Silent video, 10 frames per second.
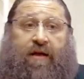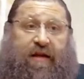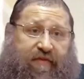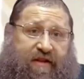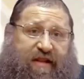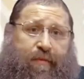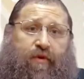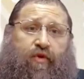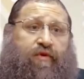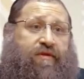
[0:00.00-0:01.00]
even
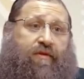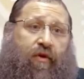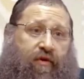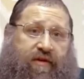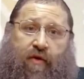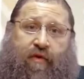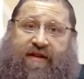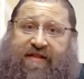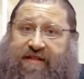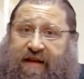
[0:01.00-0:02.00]
someone who's
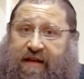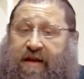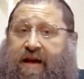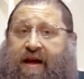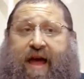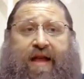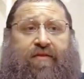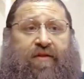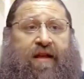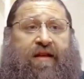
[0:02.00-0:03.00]
already sick,
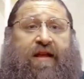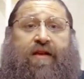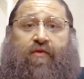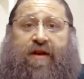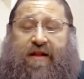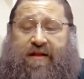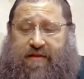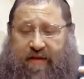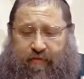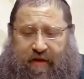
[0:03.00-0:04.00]
and he
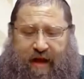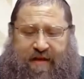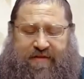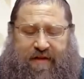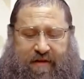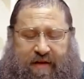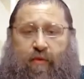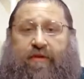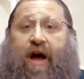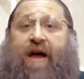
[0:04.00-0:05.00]
realizes that he
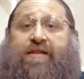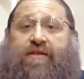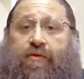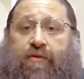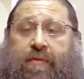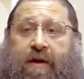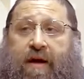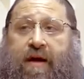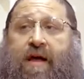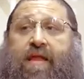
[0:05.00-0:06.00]
will die soon,
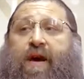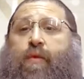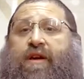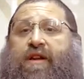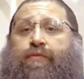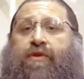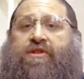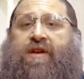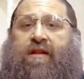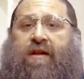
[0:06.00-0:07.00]
then we can
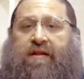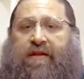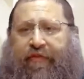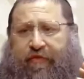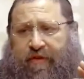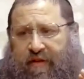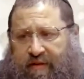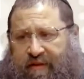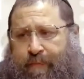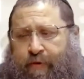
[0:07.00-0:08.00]
appreciate a different,
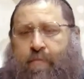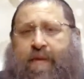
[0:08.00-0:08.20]
deeper